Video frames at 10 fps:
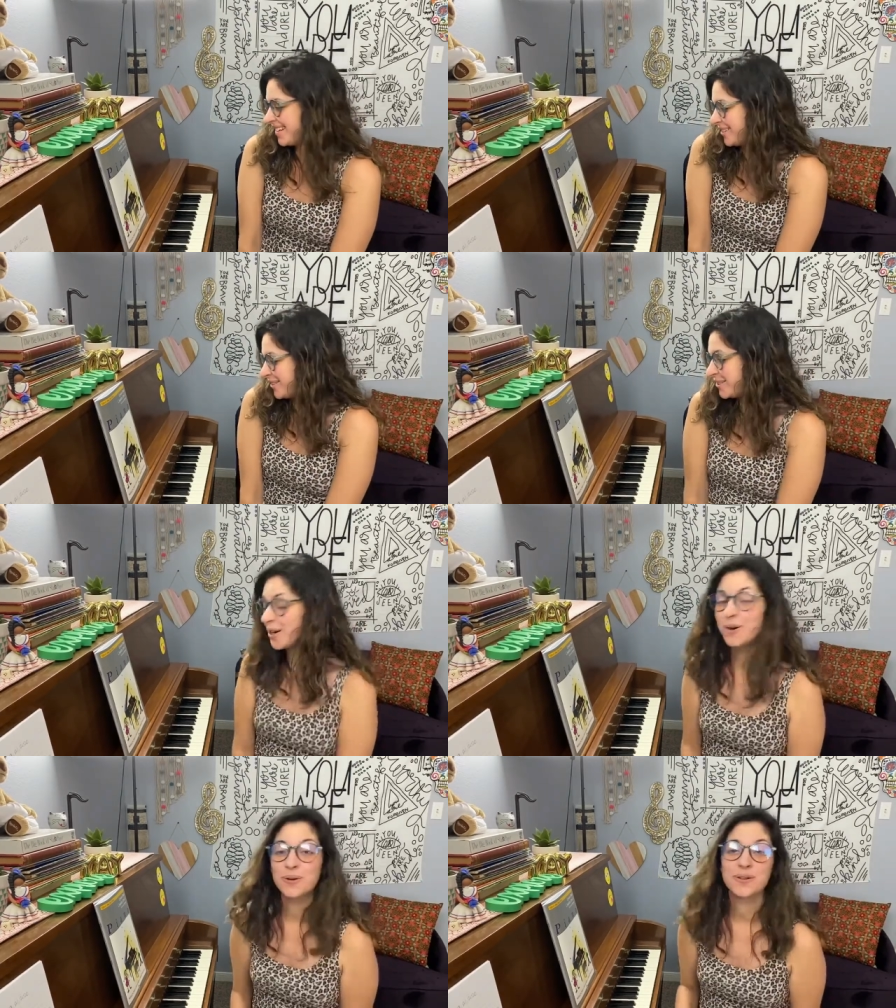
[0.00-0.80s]

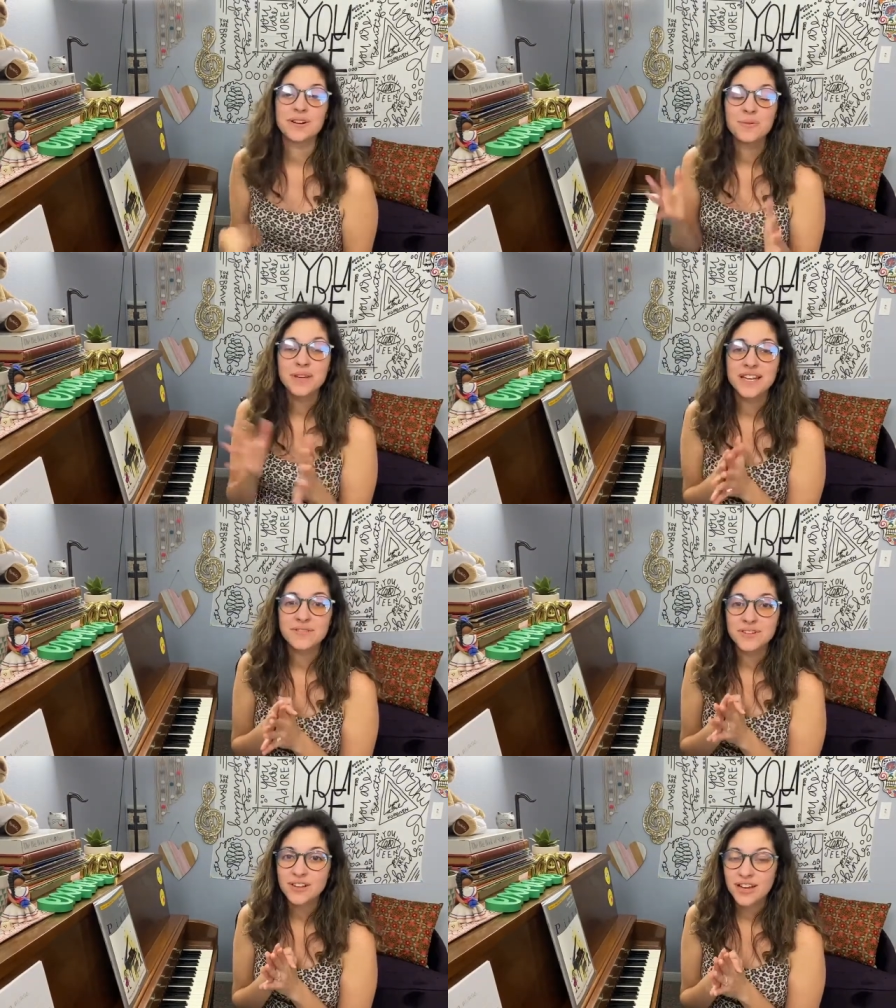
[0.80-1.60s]
So we have
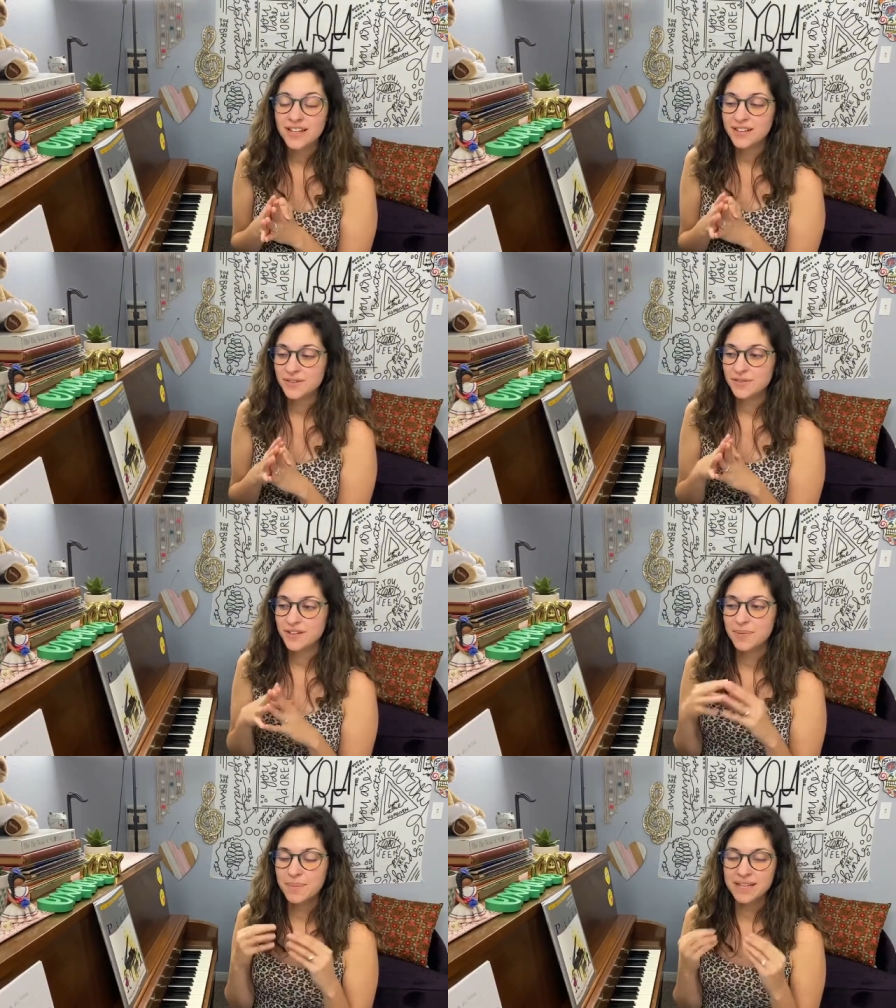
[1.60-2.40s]
a lot of
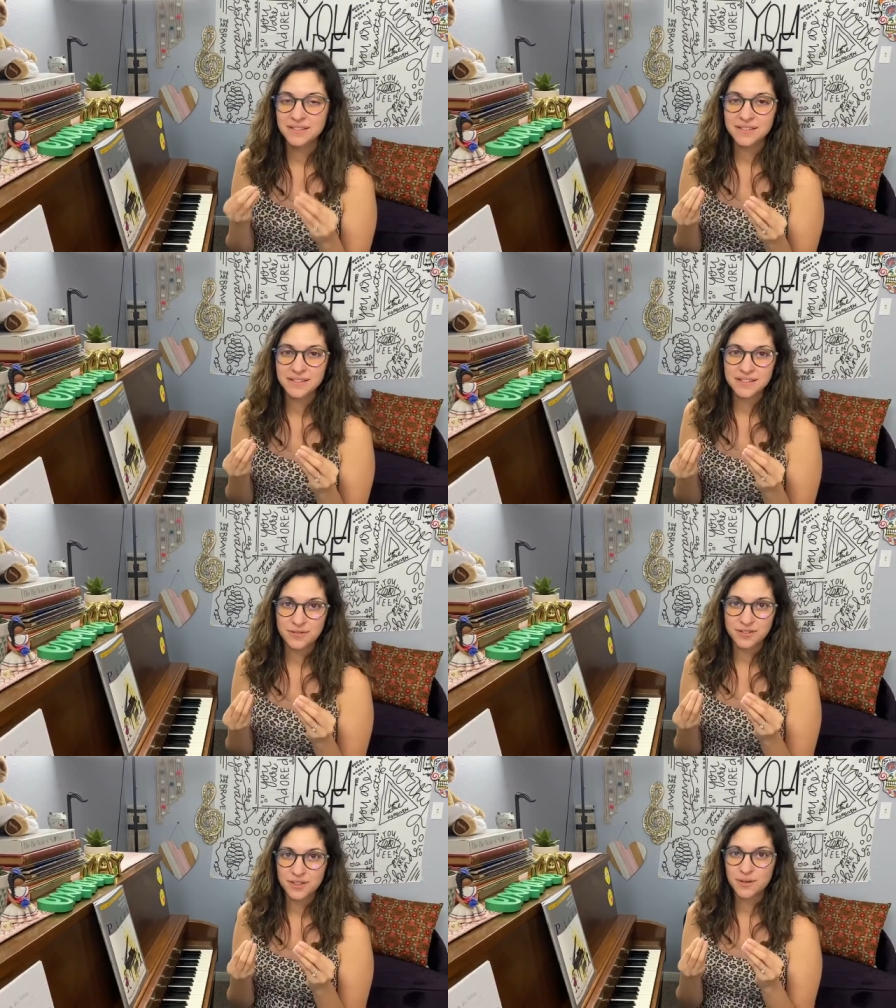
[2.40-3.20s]
amazing stuff
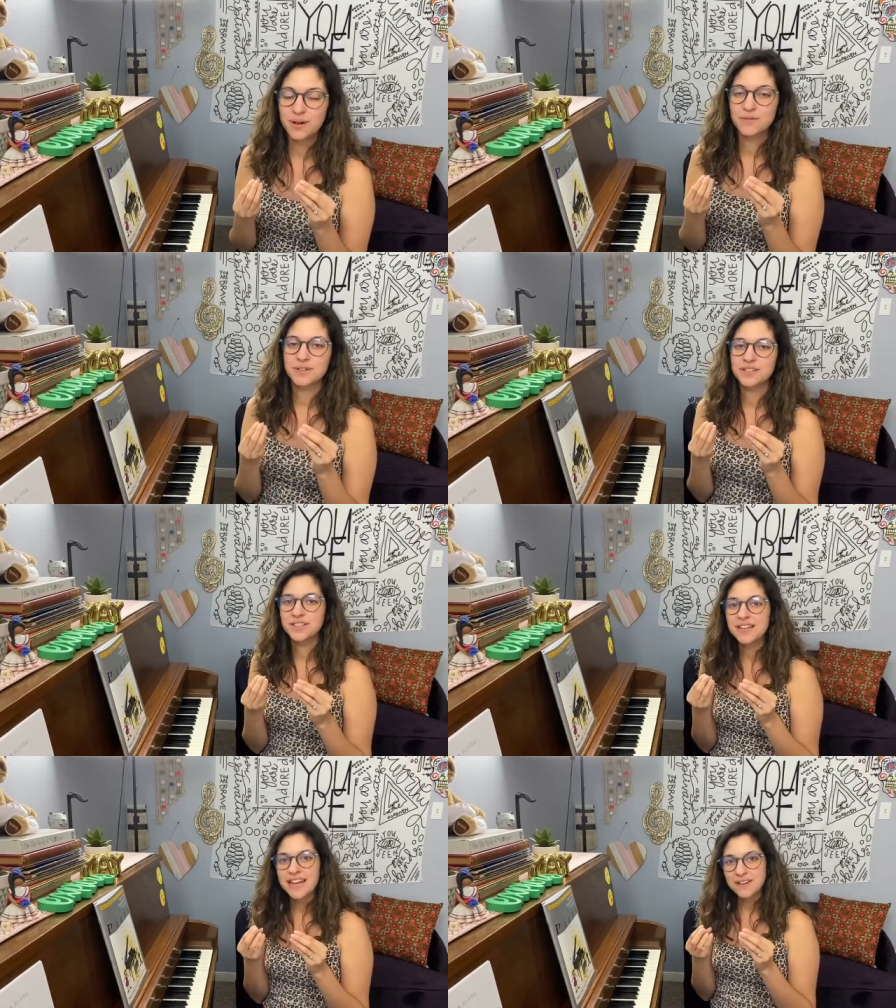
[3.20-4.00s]
to go over
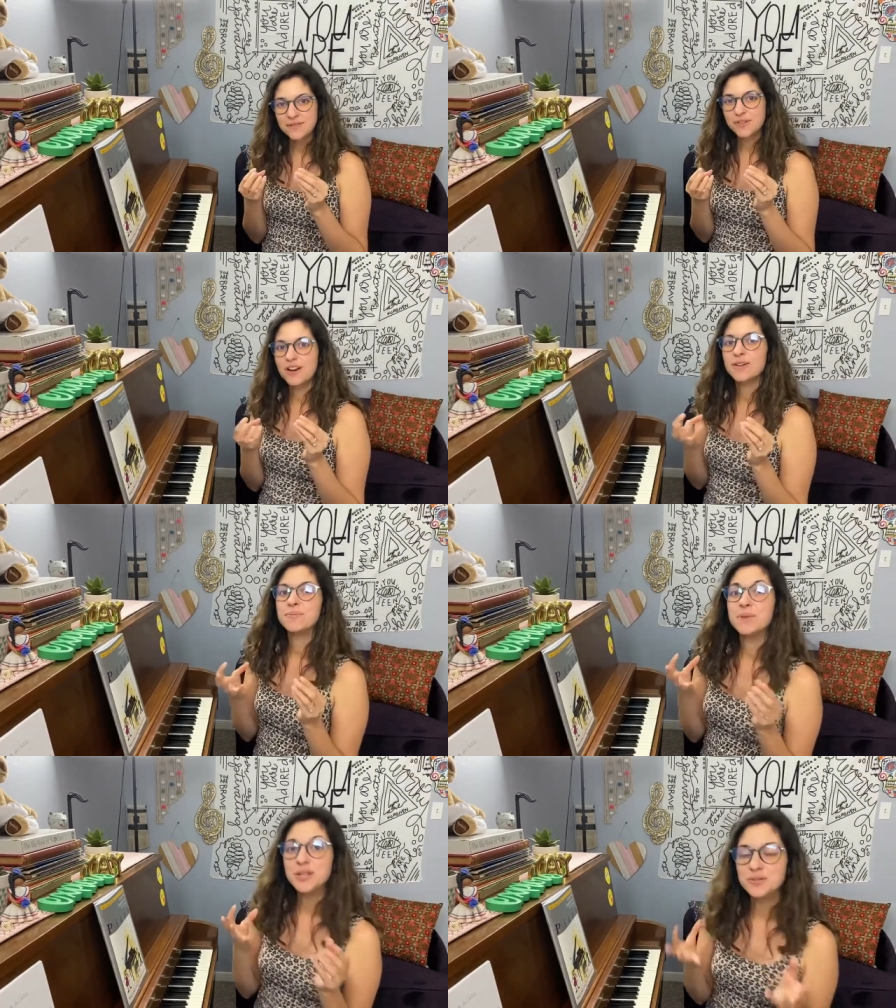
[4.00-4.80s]
today for our
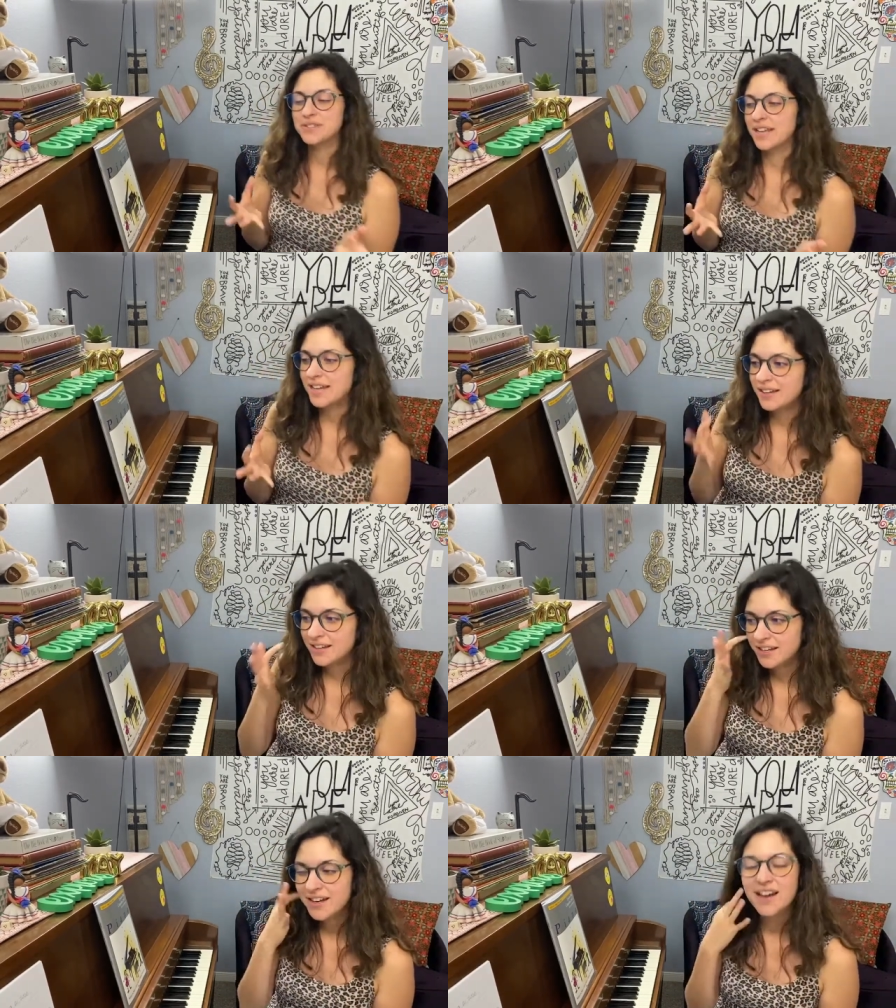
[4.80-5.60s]
music,
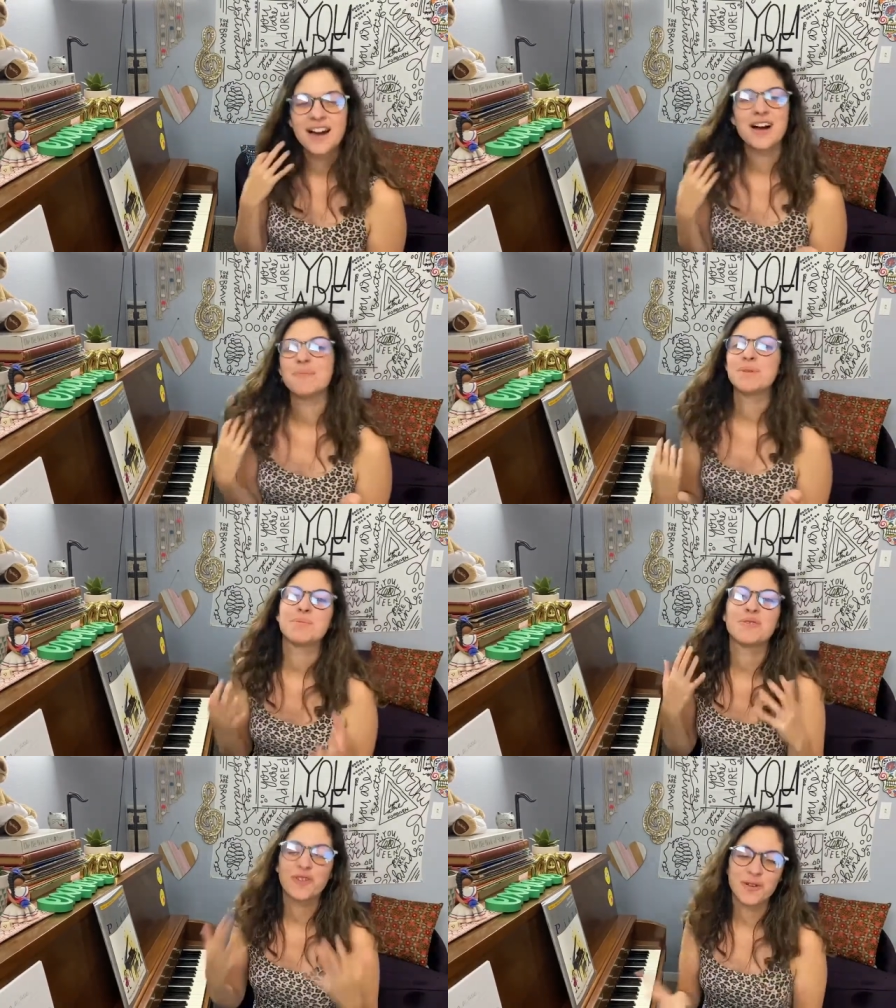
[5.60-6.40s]
but
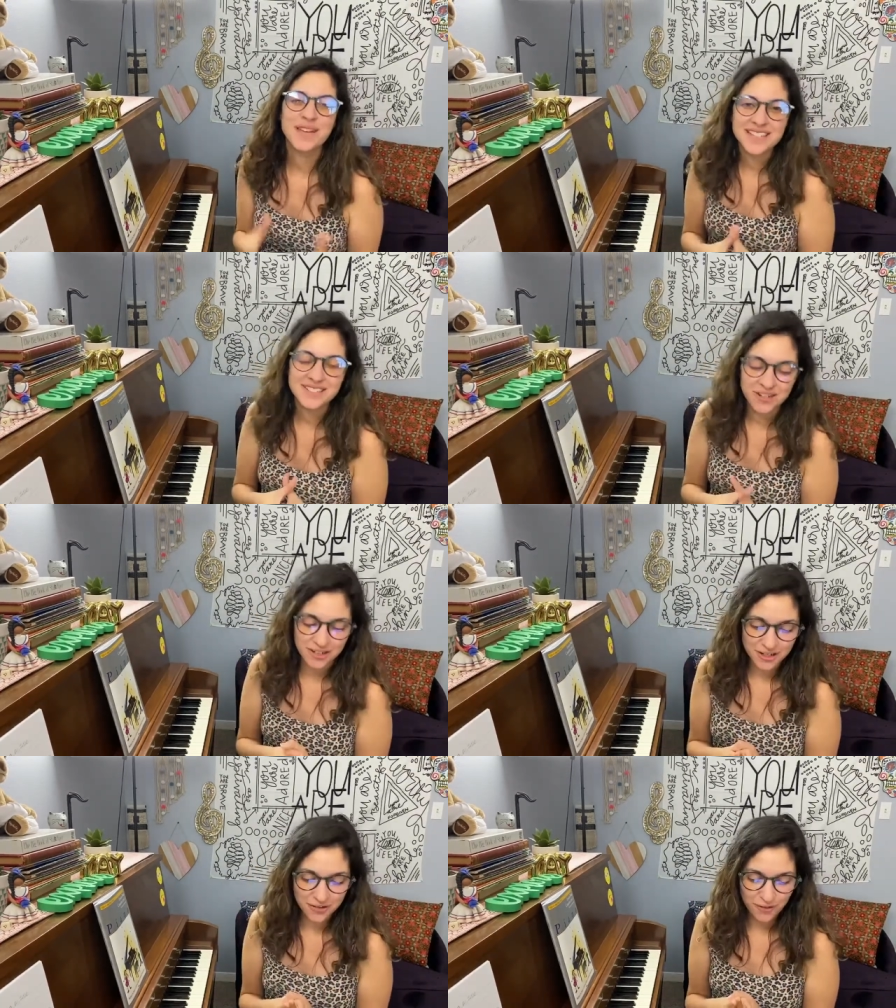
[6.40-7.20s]
before we get
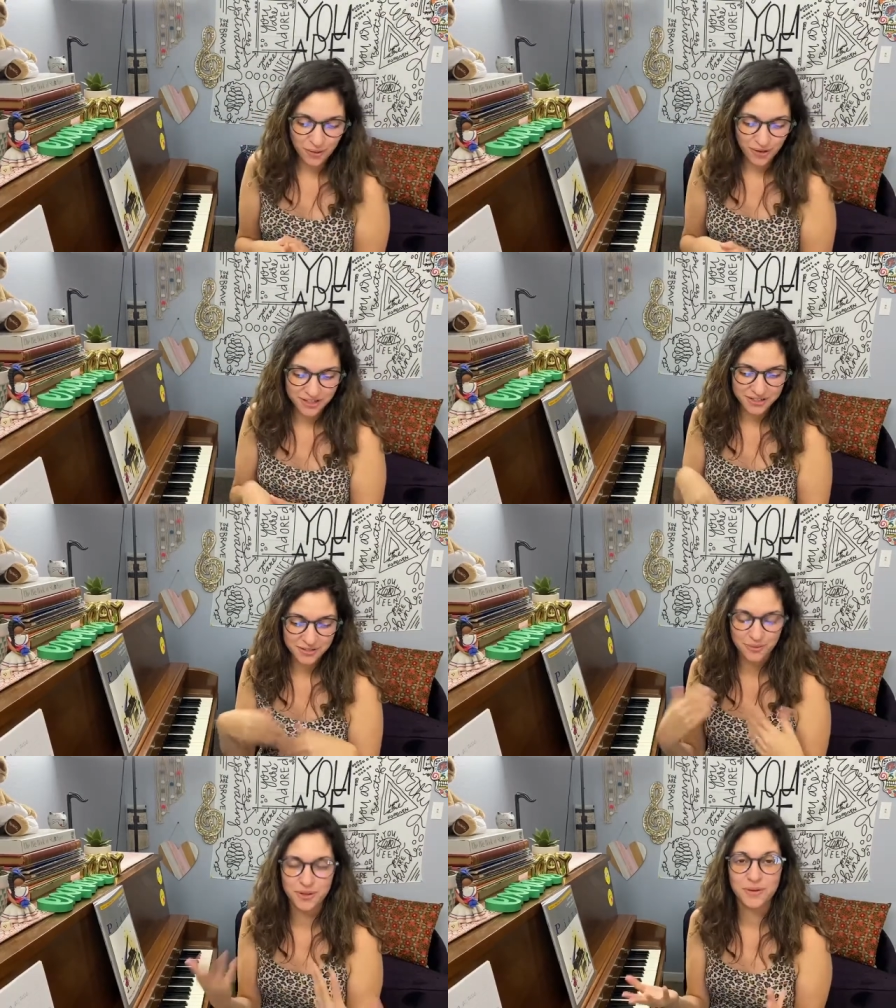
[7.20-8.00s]
started, of course,
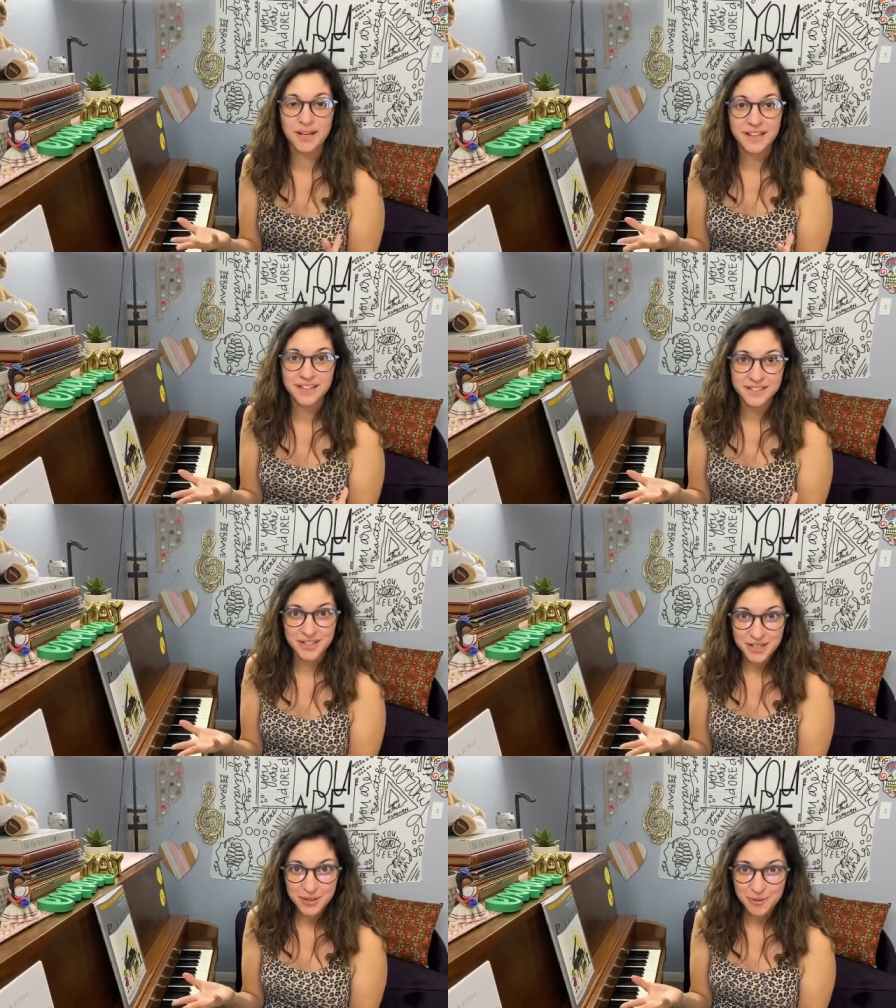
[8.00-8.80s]
what do I like to
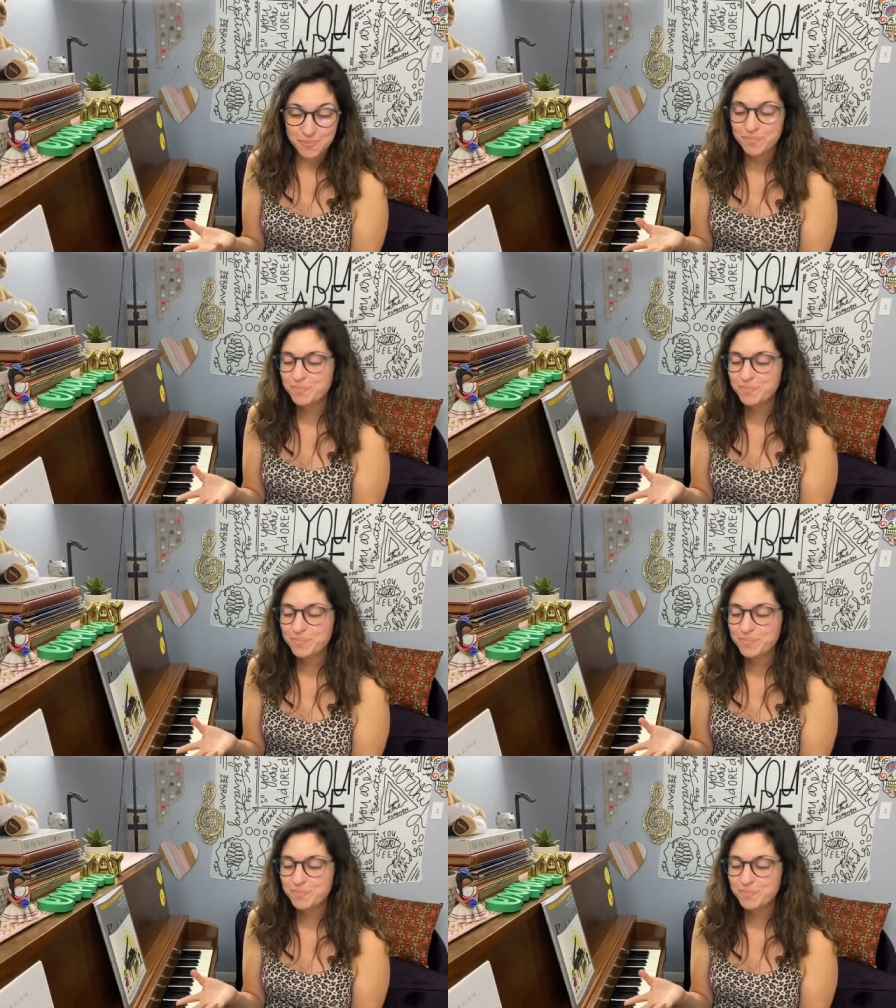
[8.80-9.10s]
do?